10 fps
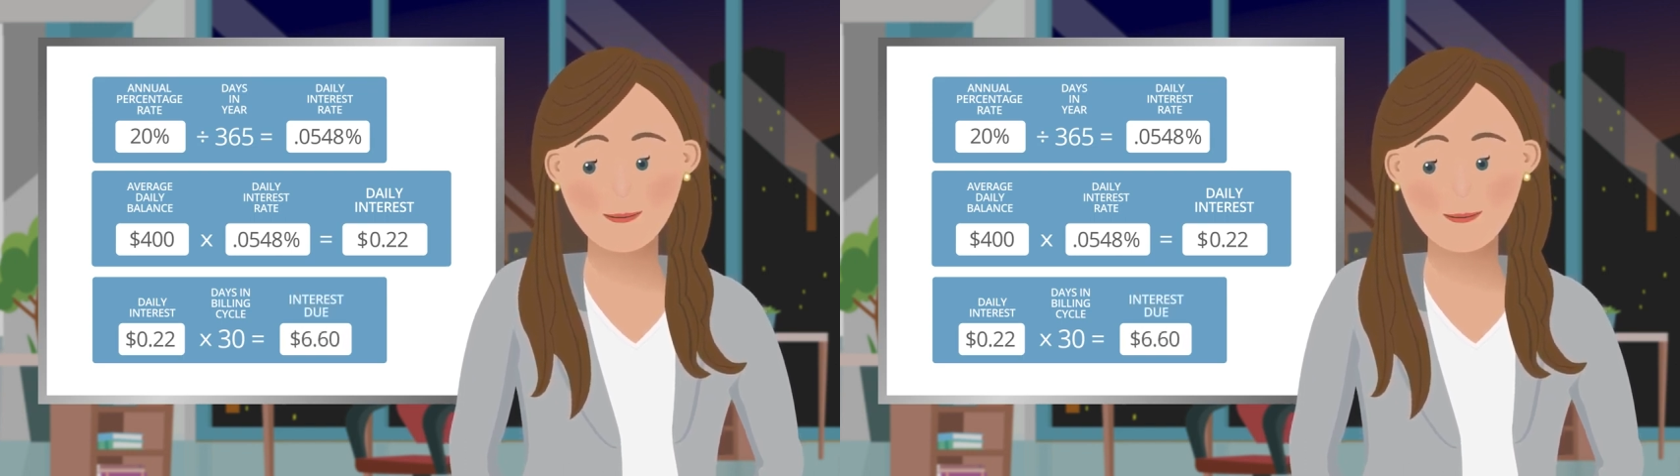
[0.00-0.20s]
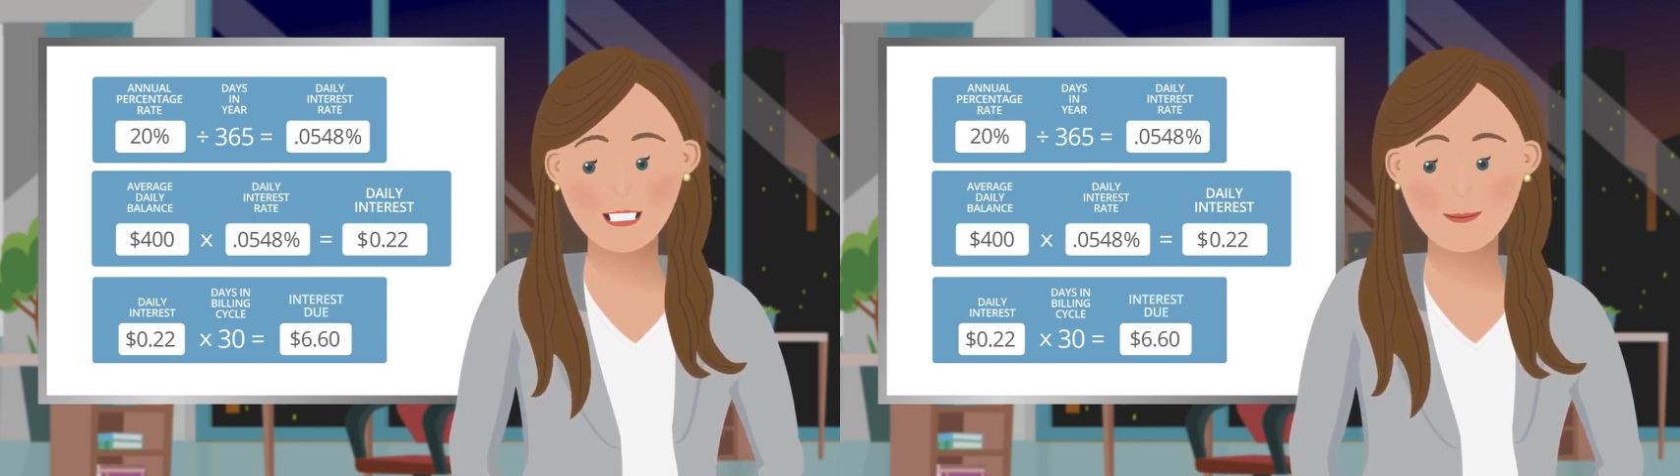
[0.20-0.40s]

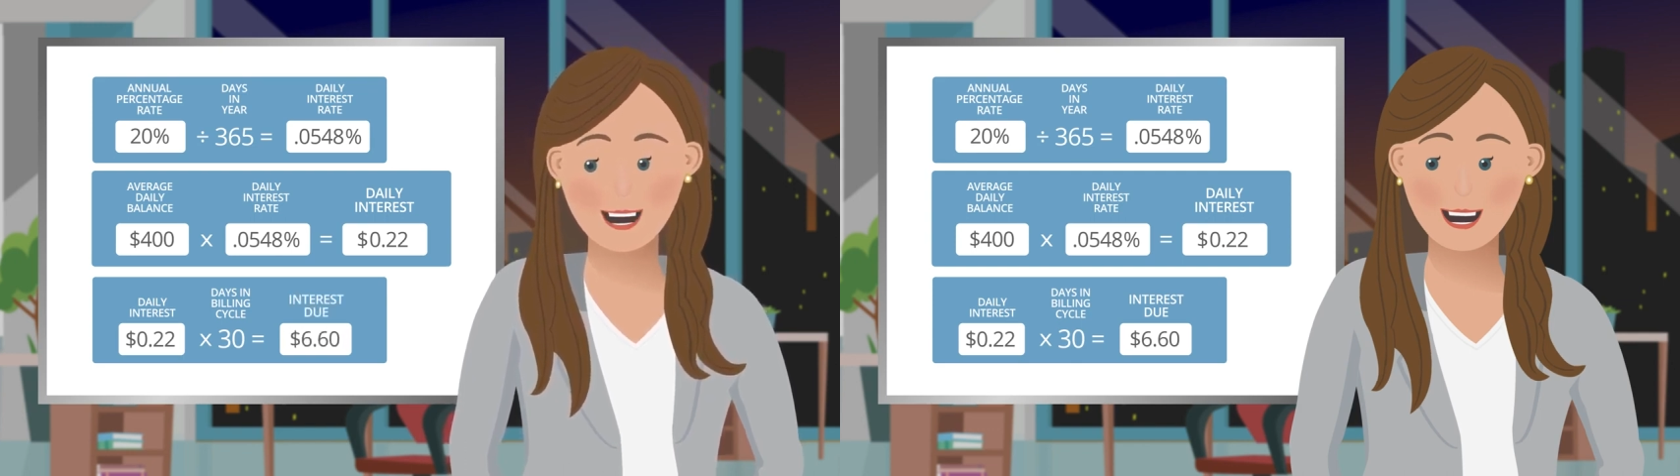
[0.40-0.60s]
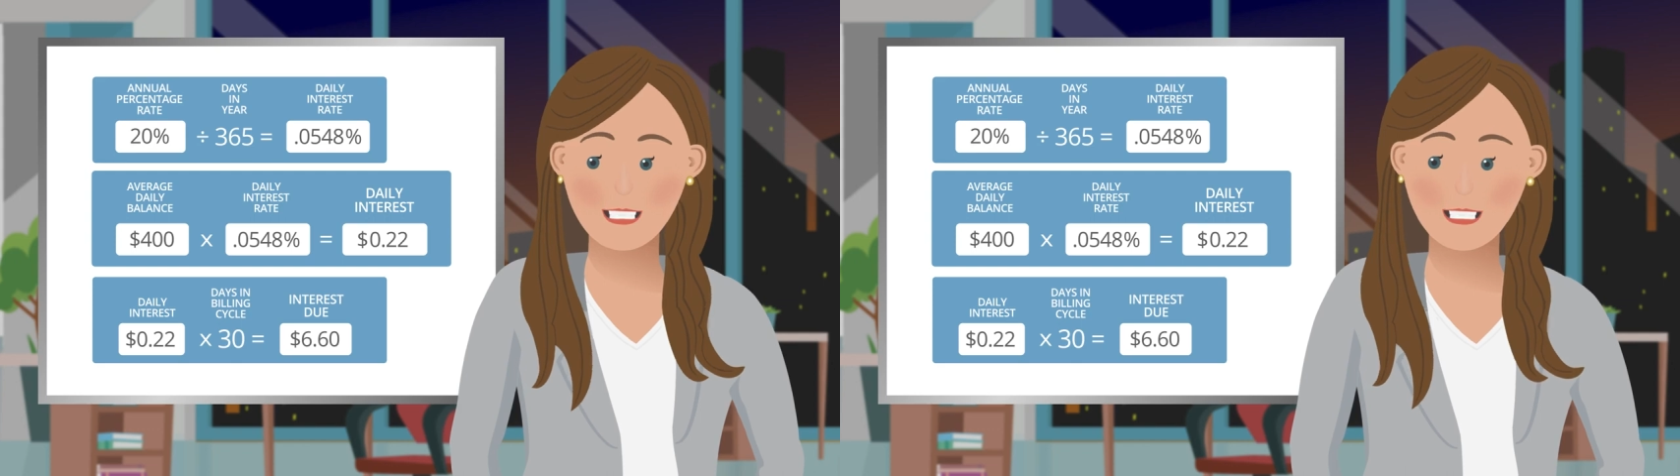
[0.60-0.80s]

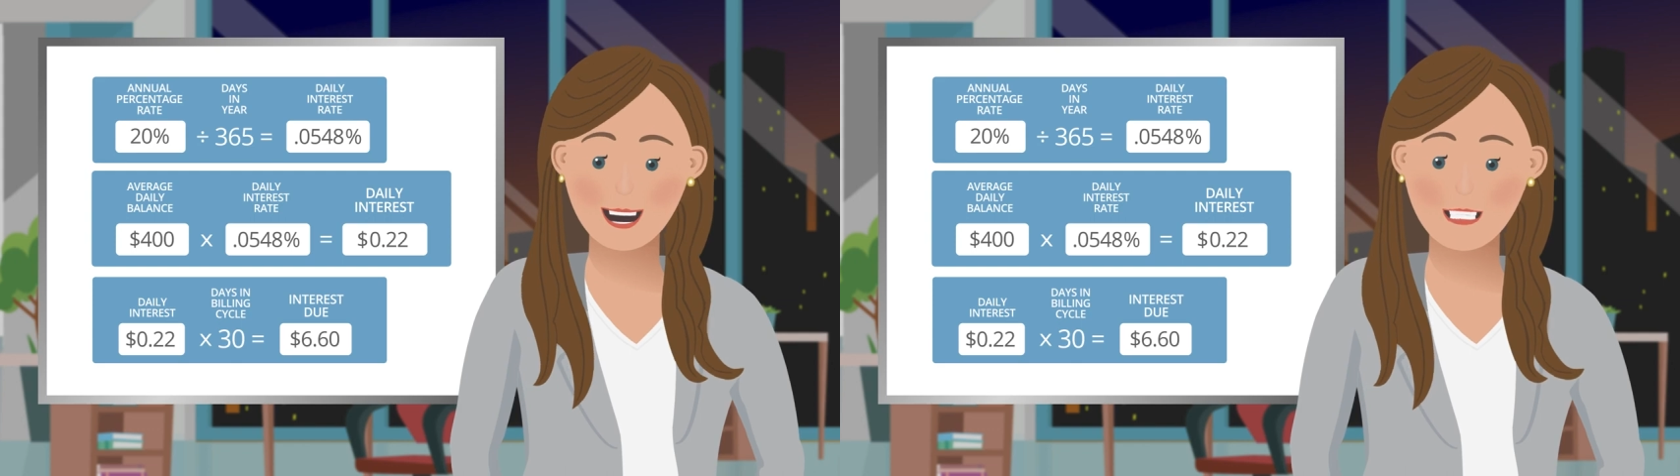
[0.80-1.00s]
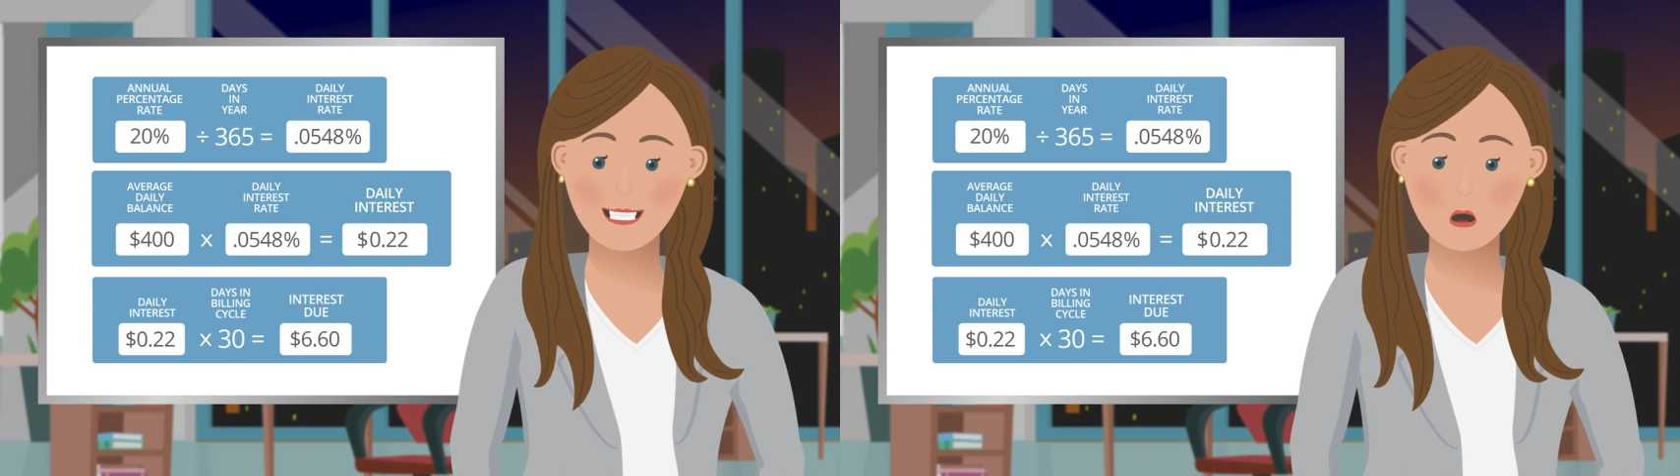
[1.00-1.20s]
While
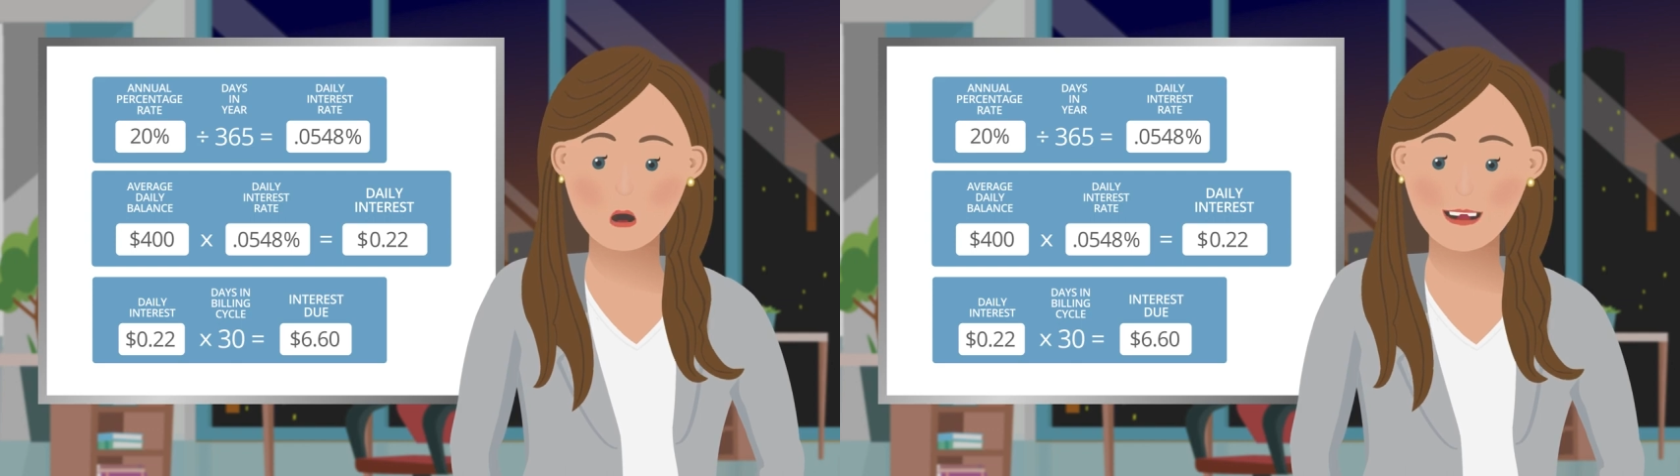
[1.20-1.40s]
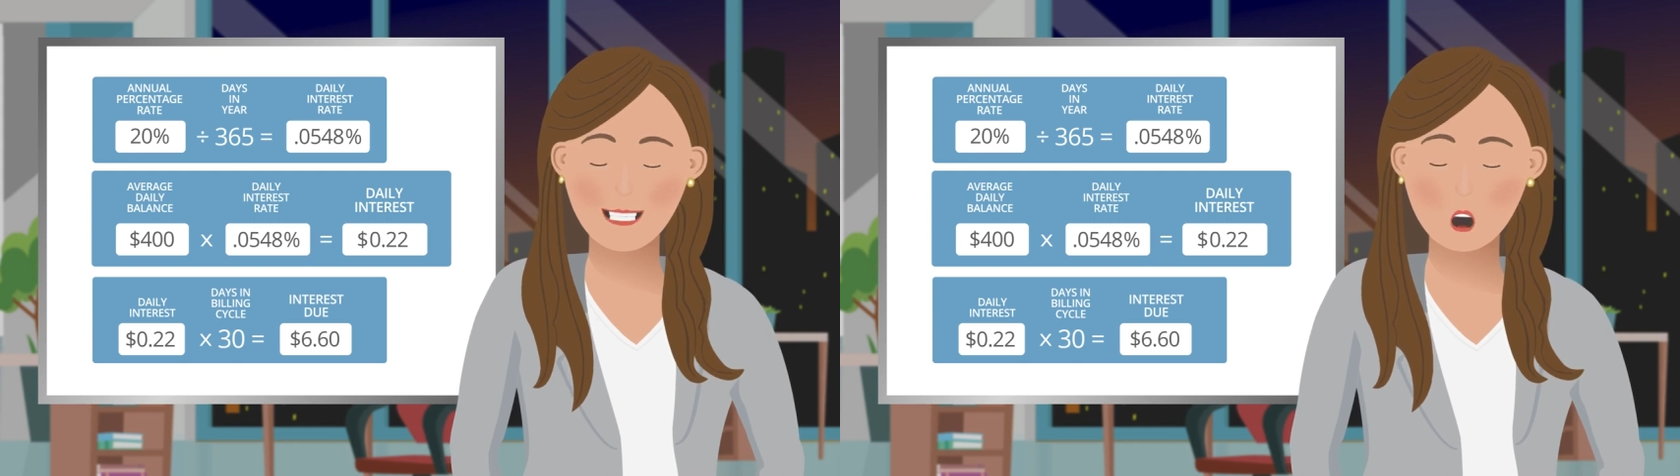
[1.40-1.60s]
APR
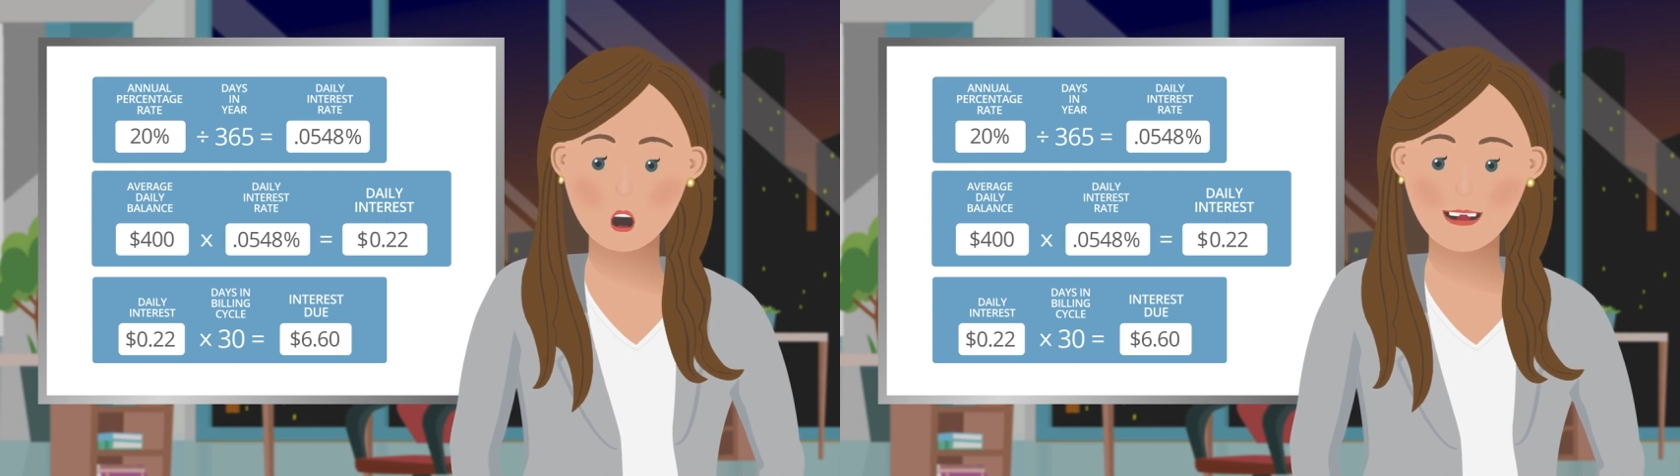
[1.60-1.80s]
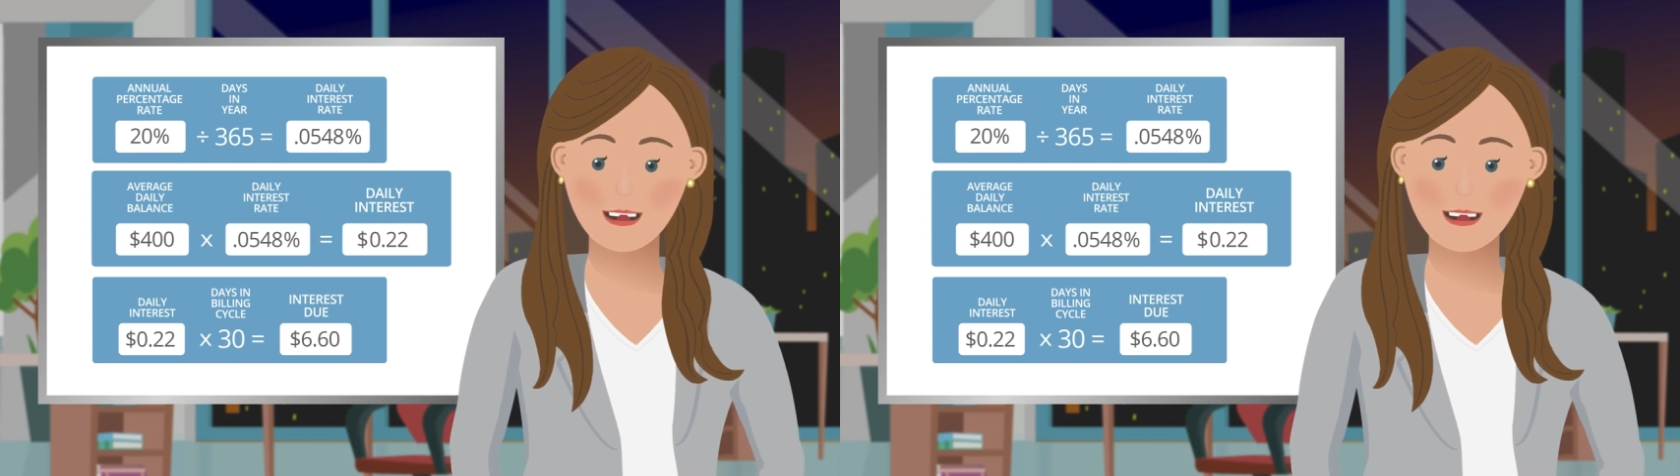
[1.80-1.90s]
plays a role